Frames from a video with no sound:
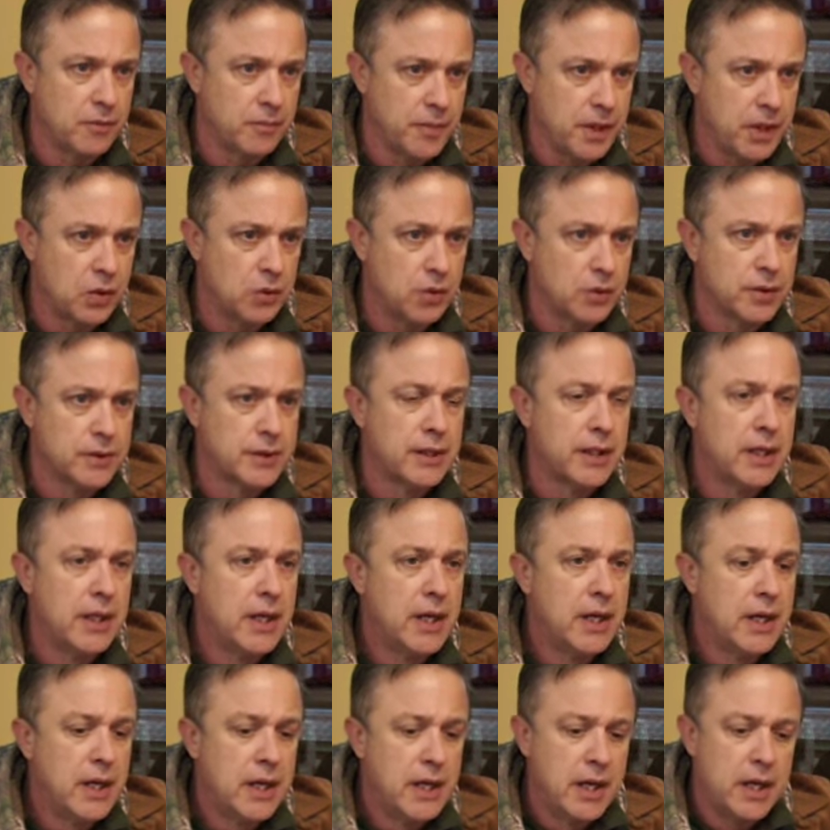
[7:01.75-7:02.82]
minerals,
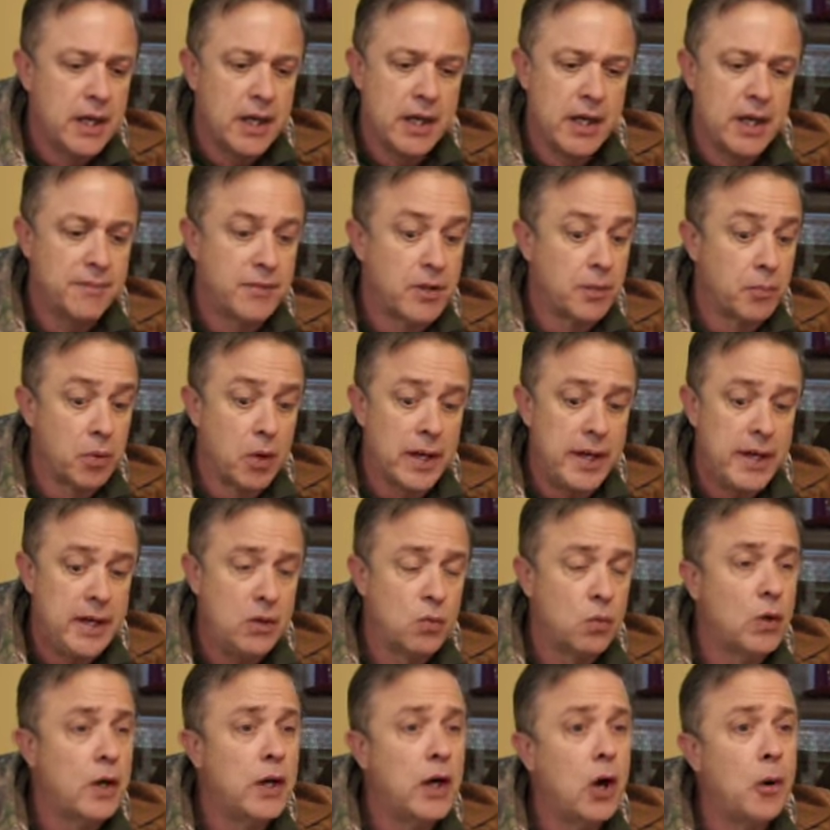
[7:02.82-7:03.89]
the
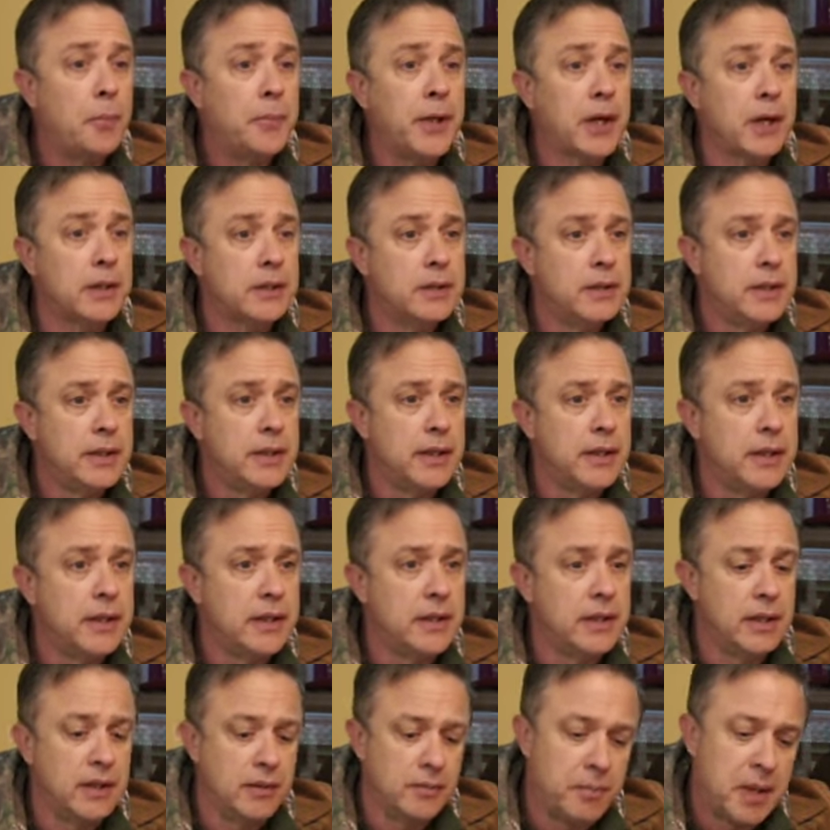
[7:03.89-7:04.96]
brain will help you.
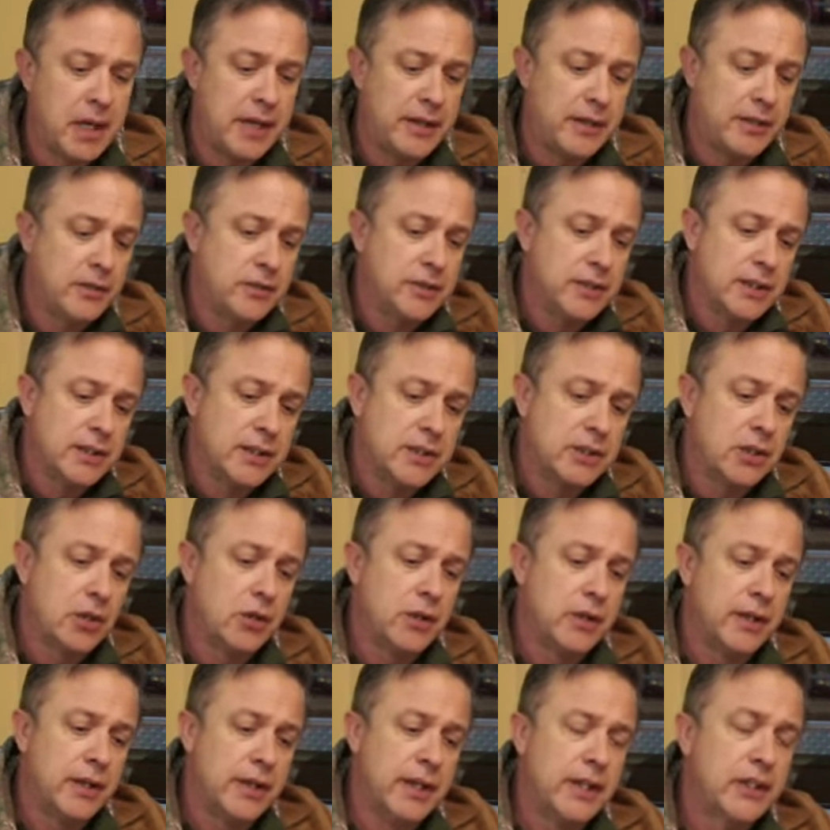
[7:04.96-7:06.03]
And by using
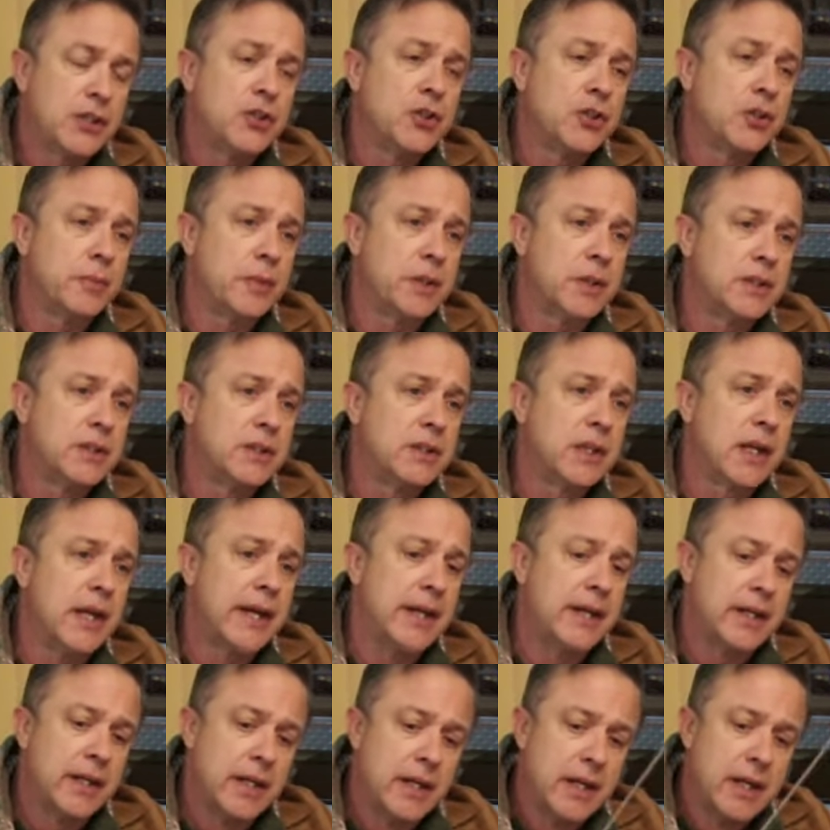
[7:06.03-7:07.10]
certain instruments
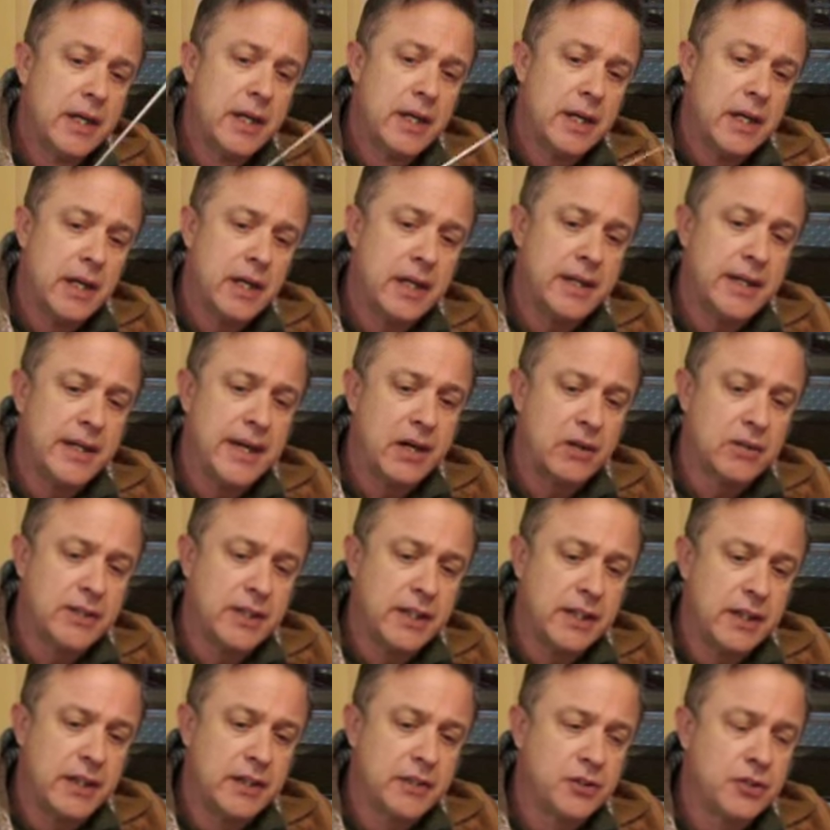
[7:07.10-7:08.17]
like
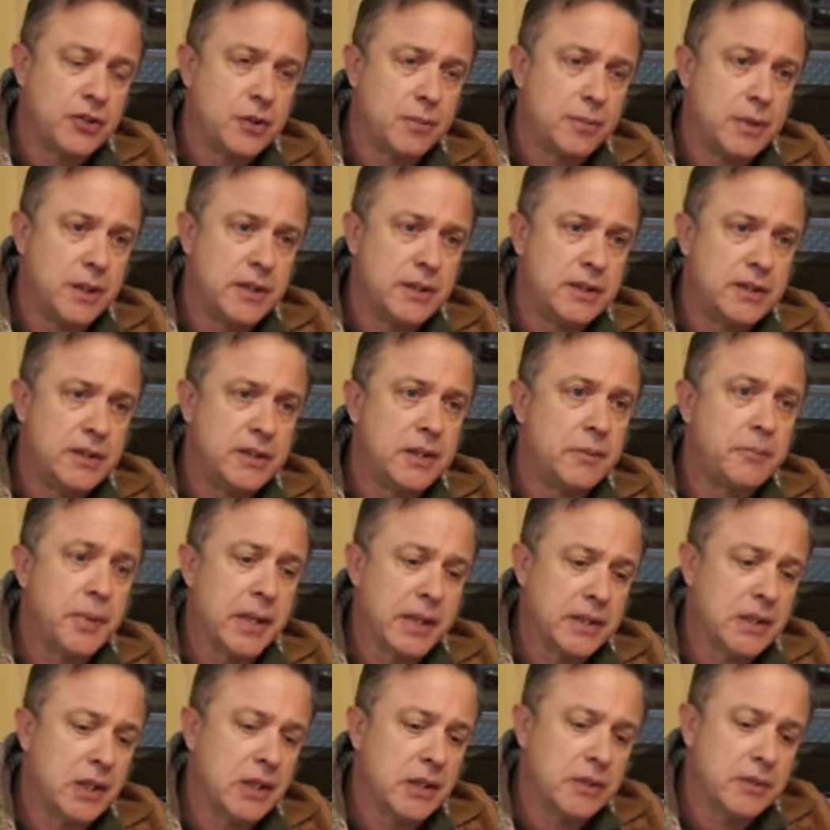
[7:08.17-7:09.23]
dowsing instruments,
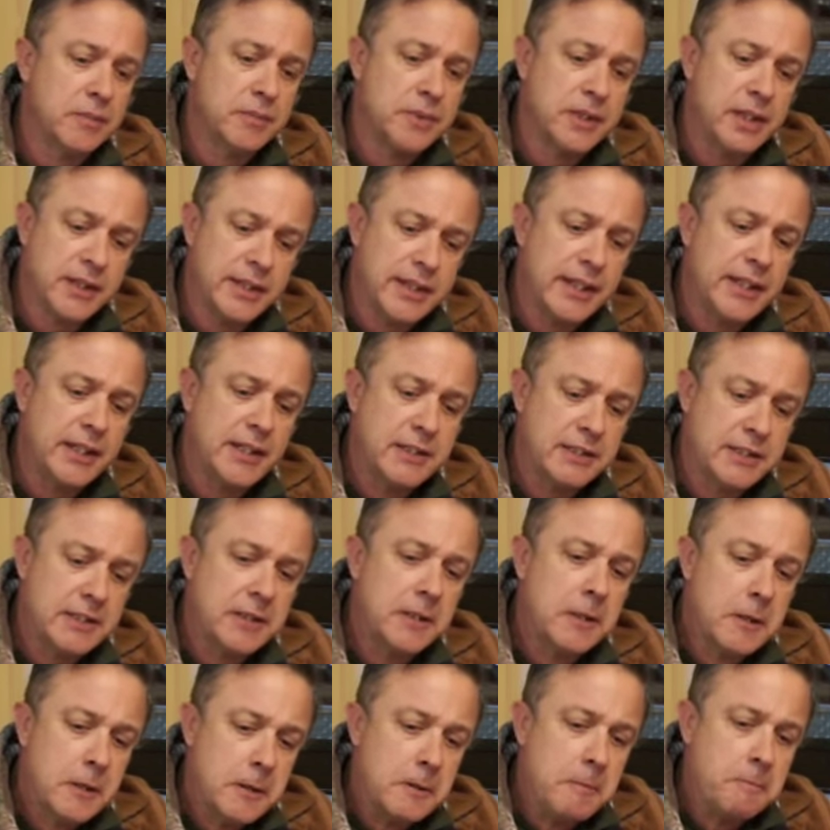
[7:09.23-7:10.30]
pendulums and things,
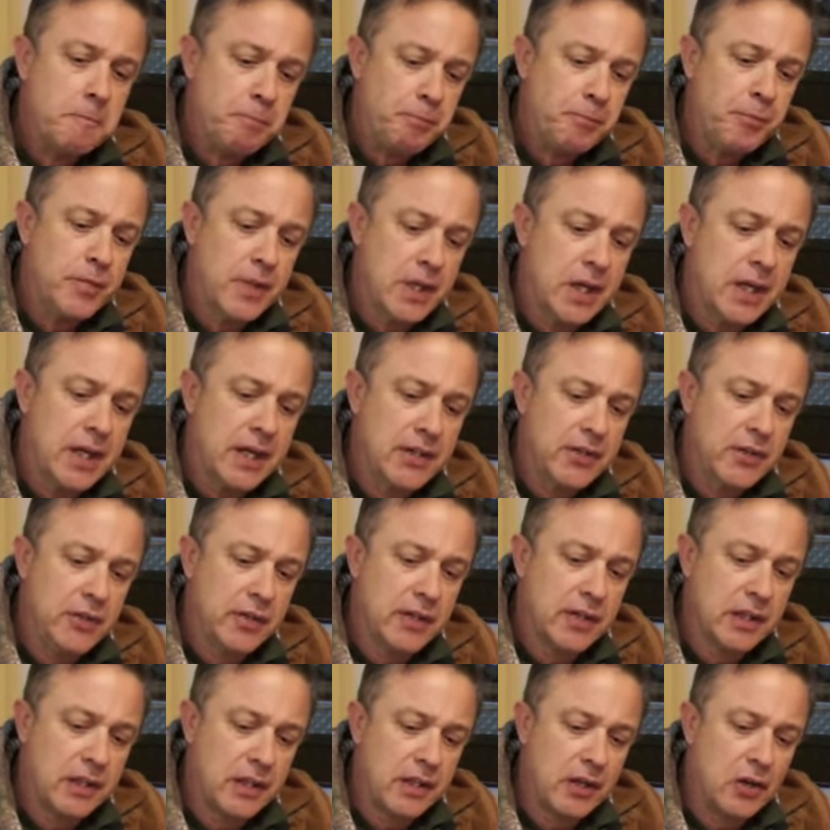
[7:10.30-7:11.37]
you
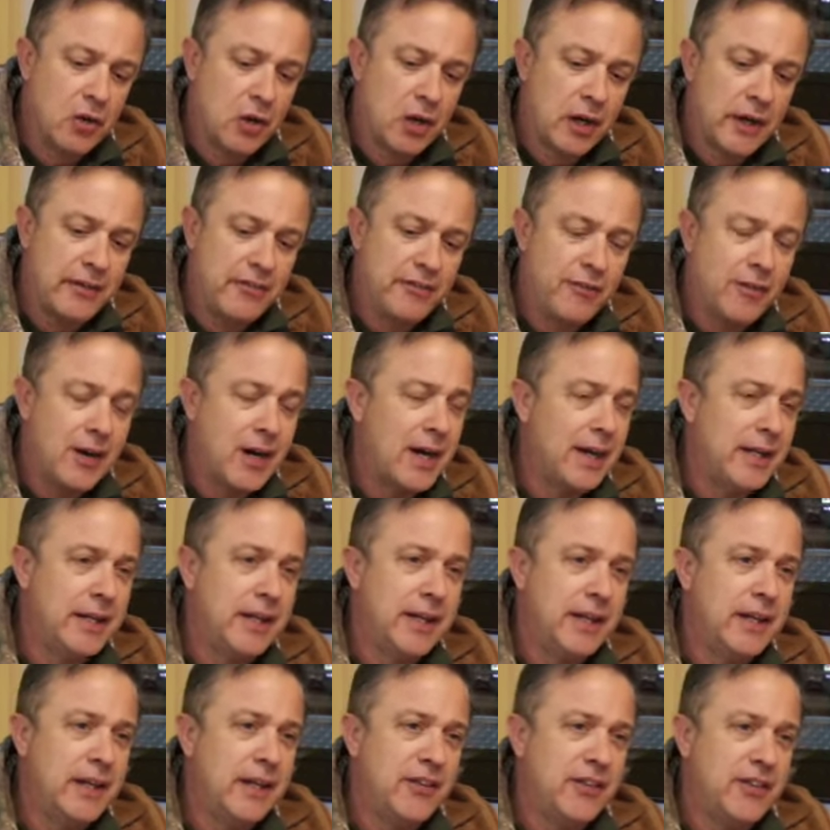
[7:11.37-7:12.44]
can literally
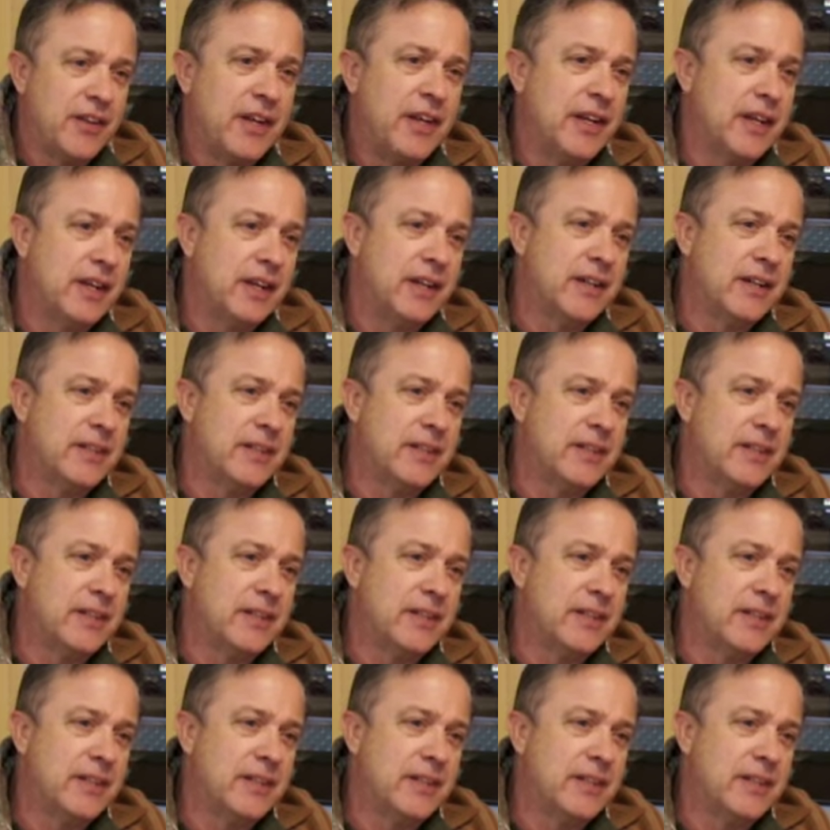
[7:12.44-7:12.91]
find anything.